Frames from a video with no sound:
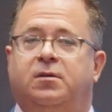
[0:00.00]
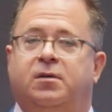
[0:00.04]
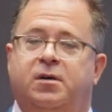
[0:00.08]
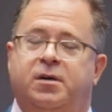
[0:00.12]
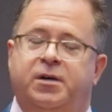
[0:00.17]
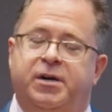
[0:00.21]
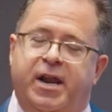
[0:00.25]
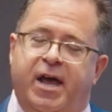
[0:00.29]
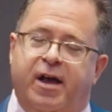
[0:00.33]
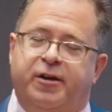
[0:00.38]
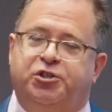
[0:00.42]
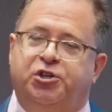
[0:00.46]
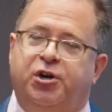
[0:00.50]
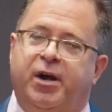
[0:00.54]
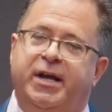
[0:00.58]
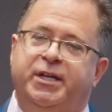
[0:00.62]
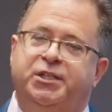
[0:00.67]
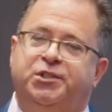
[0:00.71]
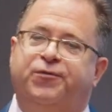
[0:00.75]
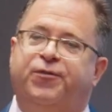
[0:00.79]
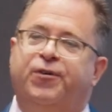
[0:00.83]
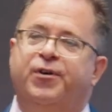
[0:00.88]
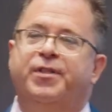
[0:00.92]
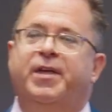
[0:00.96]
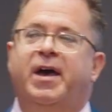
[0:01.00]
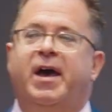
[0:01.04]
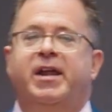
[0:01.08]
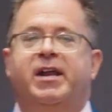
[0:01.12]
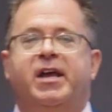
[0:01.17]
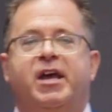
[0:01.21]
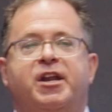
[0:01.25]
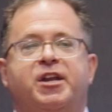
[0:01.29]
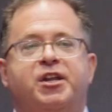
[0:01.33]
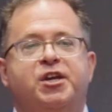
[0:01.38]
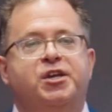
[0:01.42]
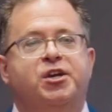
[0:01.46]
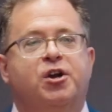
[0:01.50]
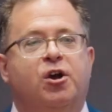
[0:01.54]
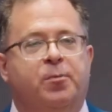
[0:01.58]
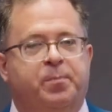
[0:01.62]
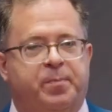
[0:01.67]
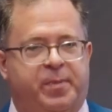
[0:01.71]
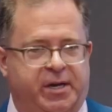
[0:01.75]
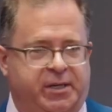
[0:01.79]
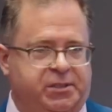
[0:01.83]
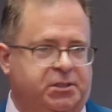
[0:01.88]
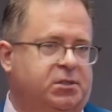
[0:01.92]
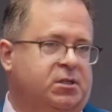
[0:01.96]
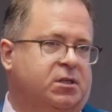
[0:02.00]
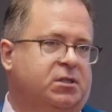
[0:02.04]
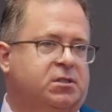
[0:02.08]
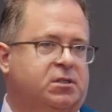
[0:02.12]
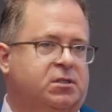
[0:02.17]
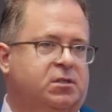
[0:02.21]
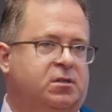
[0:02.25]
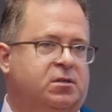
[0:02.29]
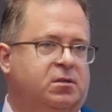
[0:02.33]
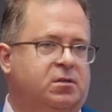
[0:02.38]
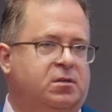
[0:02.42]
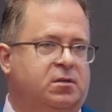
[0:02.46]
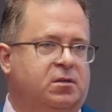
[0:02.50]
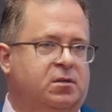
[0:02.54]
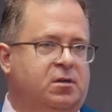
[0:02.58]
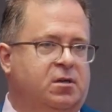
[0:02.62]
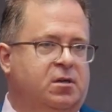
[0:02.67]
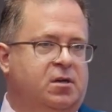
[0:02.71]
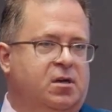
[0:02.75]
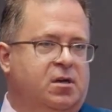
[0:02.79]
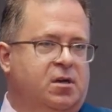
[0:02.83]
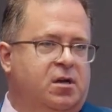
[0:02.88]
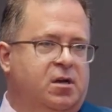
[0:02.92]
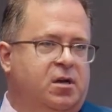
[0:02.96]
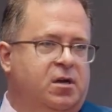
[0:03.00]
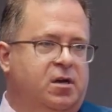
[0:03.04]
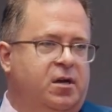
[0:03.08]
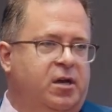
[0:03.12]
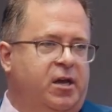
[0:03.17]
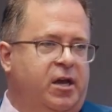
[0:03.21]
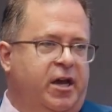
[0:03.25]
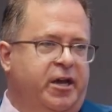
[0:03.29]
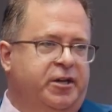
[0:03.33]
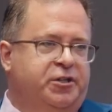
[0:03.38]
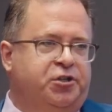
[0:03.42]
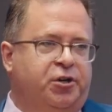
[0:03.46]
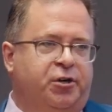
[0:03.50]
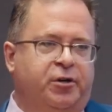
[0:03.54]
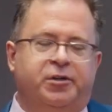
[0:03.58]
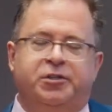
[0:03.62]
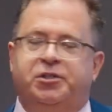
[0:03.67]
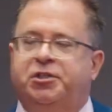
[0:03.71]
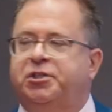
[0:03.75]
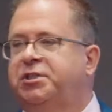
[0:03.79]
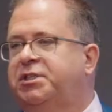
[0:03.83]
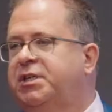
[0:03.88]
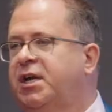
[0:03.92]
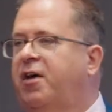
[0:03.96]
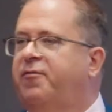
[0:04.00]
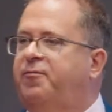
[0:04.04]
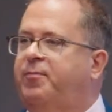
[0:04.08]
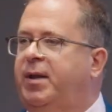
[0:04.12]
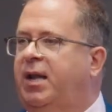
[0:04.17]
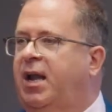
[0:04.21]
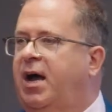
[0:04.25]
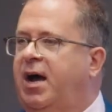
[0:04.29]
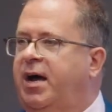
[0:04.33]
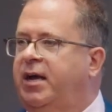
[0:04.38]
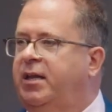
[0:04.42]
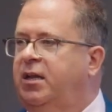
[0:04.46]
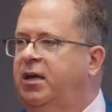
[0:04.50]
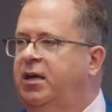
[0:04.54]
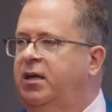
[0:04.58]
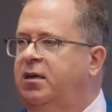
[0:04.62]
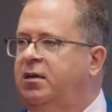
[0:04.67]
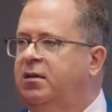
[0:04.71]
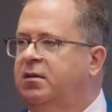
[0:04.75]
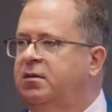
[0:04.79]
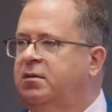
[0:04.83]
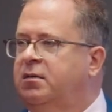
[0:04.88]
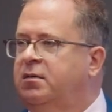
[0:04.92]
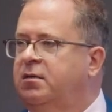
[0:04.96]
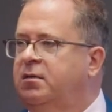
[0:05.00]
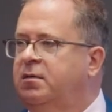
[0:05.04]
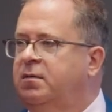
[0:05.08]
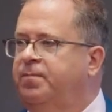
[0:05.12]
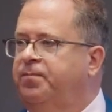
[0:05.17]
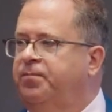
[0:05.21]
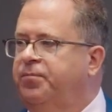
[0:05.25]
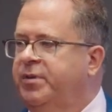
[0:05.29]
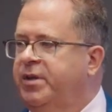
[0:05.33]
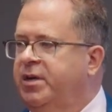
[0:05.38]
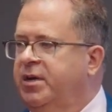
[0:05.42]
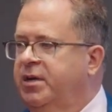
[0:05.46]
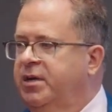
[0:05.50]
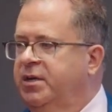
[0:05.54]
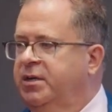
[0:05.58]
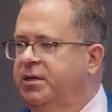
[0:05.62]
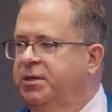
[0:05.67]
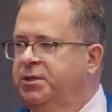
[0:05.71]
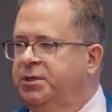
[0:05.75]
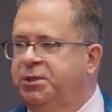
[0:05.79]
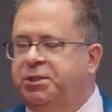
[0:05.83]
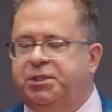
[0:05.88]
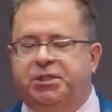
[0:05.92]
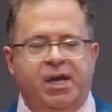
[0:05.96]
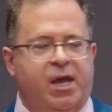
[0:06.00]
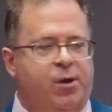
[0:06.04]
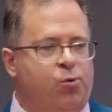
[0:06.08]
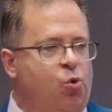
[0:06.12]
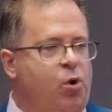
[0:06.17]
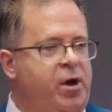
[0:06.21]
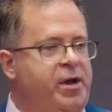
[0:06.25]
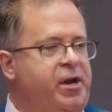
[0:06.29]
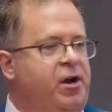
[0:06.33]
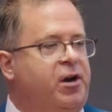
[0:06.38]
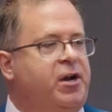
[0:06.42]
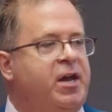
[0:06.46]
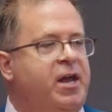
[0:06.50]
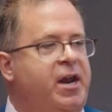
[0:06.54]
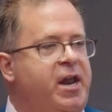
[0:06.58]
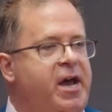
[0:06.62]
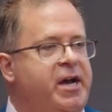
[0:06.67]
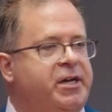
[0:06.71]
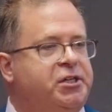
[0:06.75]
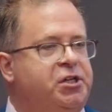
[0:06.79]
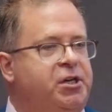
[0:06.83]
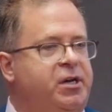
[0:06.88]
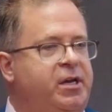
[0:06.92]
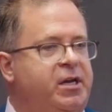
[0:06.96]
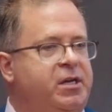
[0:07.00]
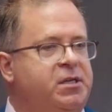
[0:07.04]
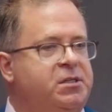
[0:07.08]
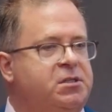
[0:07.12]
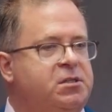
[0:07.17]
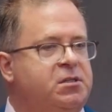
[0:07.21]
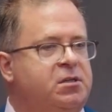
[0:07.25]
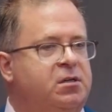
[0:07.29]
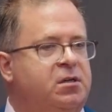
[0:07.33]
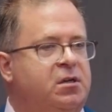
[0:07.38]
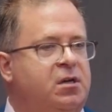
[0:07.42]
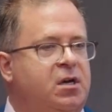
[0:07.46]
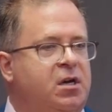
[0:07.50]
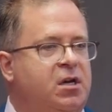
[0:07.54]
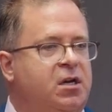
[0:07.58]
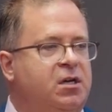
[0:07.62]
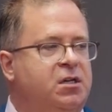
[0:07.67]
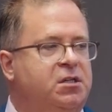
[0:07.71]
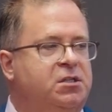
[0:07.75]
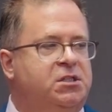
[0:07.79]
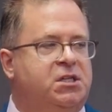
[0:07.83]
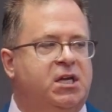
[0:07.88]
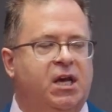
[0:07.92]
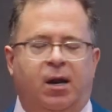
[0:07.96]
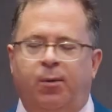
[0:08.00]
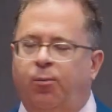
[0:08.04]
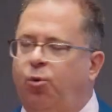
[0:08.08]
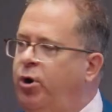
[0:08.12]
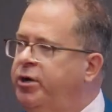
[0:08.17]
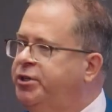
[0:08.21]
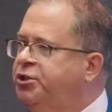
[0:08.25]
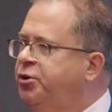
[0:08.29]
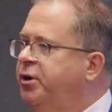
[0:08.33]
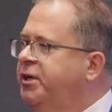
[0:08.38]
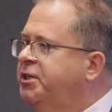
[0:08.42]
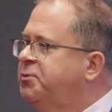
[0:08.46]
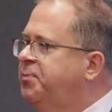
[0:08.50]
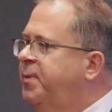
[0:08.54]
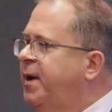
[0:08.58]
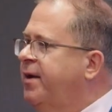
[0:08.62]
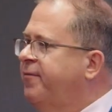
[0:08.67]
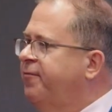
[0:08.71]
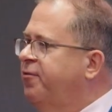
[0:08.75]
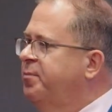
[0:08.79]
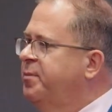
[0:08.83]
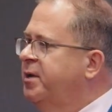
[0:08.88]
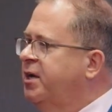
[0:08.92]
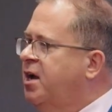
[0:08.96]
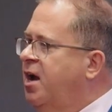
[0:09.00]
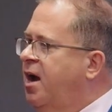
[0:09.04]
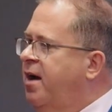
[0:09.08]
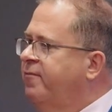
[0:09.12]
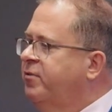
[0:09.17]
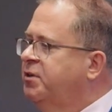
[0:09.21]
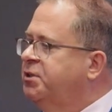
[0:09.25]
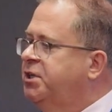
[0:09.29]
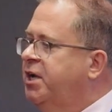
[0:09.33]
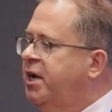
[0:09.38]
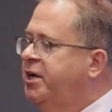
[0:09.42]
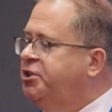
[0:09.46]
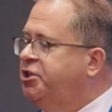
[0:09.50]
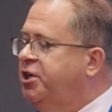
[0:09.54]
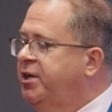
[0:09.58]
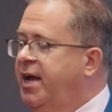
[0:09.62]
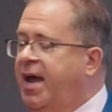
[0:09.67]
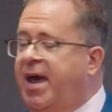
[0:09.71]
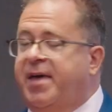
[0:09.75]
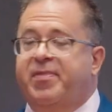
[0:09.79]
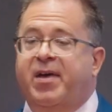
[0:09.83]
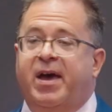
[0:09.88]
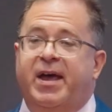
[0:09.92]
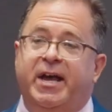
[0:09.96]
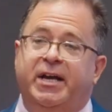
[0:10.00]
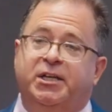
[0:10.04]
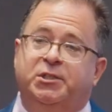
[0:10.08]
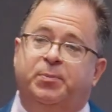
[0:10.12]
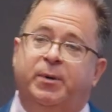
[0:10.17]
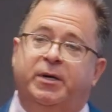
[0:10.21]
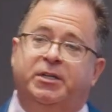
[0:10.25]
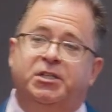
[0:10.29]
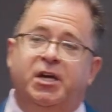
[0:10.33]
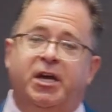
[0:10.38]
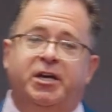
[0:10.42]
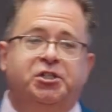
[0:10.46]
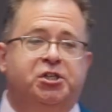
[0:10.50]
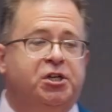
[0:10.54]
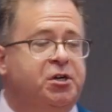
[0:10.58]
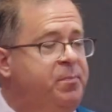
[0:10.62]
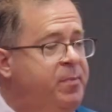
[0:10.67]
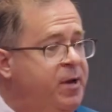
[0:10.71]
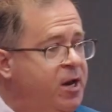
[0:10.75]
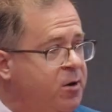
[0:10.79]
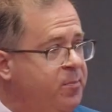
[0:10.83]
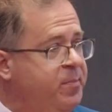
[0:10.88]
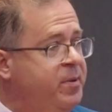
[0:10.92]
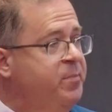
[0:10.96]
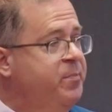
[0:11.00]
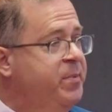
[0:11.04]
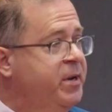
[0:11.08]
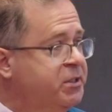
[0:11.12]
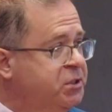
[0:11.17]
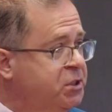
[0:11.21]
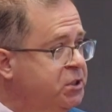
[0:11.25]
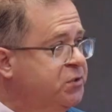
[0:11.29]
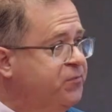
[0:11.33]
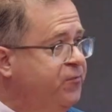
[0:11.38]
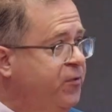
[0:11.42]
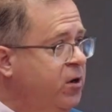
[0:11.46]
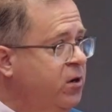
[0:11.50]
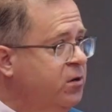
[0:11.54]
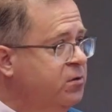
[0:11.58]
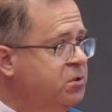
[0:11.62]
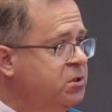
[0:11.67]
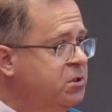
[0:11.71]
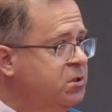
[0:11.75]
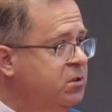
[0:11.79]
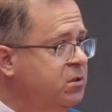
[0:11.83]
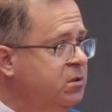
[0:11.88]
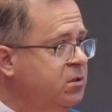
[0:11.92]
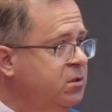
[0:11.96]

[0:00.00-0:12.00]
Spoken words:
Now transfer that into your business. Introduce yourself politely. State what your connection is. Tell them what to expect from the conversation, and that expectation had better be business first.